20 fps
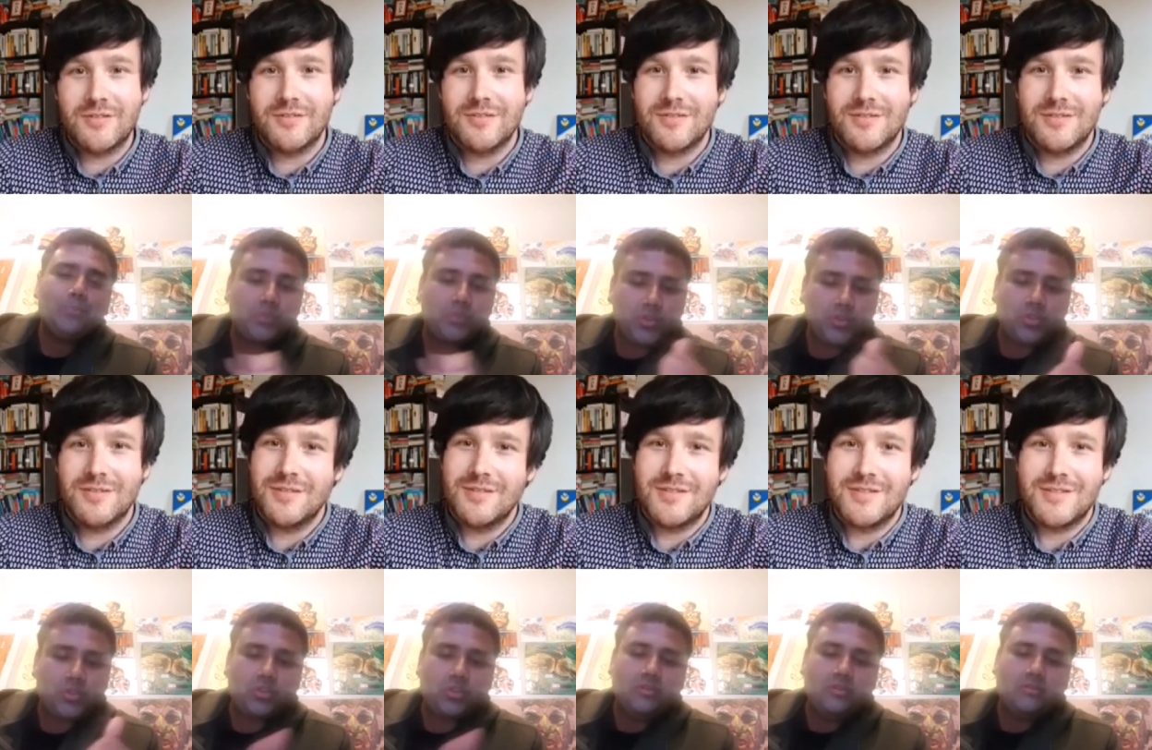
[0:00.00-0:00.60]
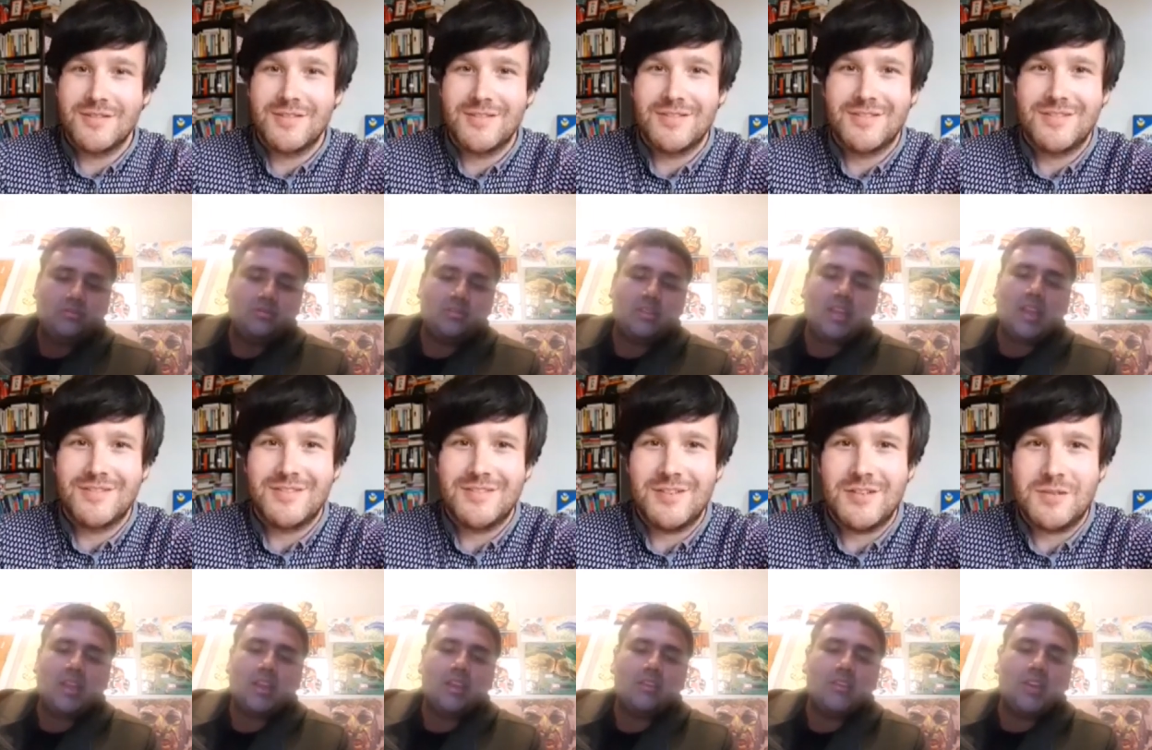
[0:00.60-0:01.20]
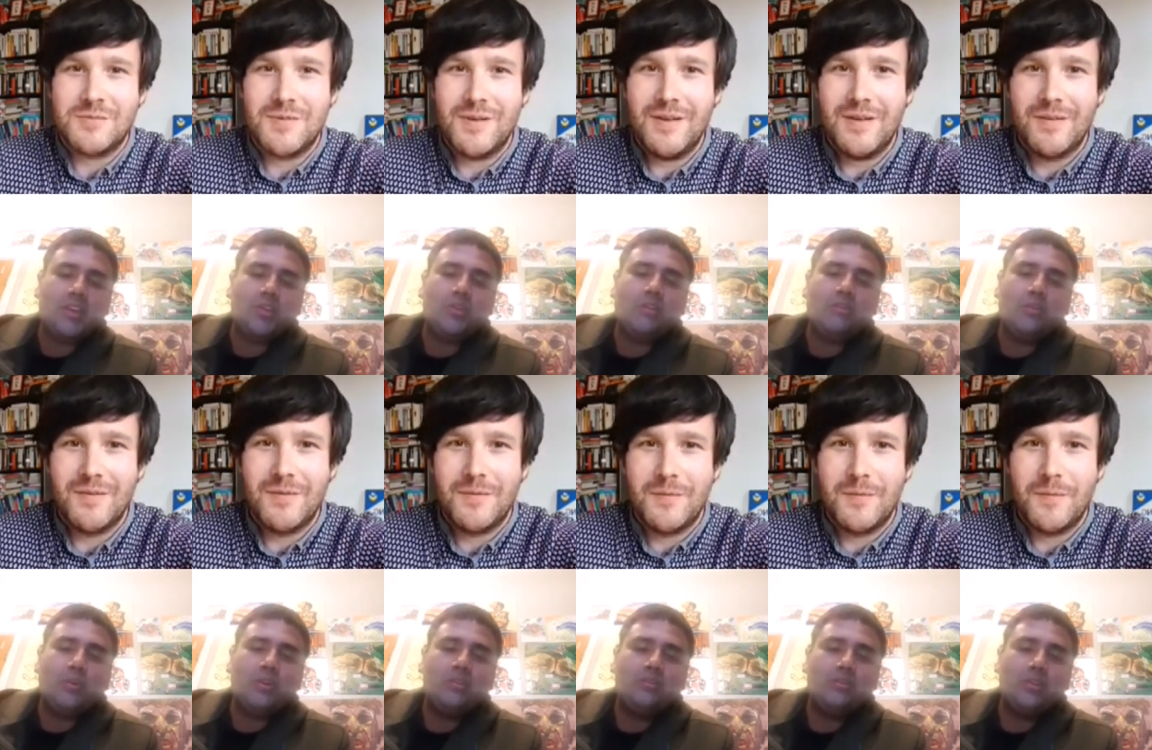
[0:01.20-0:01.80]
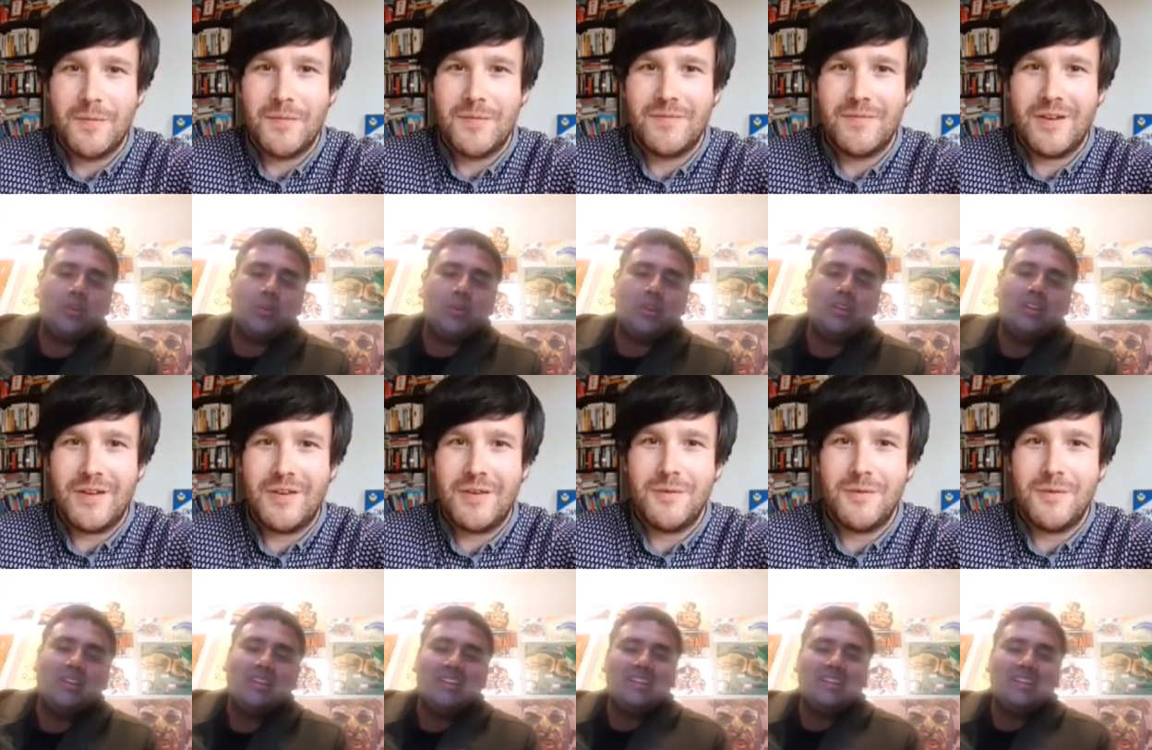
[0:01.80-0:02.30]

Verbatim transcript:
Speaker 1: too. Take care. Thank you, everyone, for coming. Thank you